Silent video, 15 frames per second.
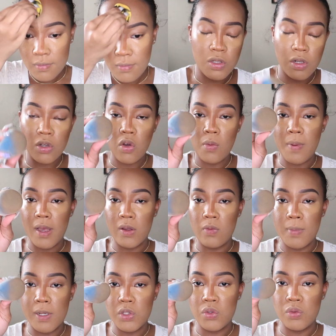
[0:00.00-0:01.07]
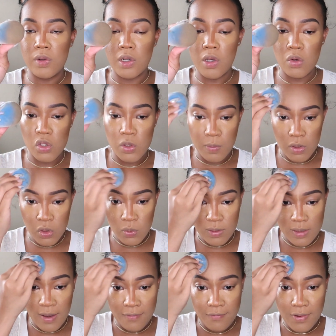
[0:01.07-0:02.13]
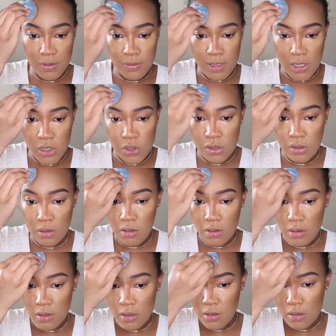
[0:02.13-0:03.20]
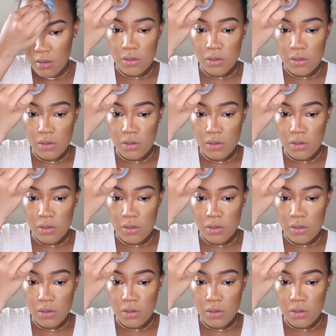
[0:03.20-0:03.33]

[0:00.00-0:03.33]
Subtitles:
I'm gonna go back with my Juno & Co sponge with that foundation on.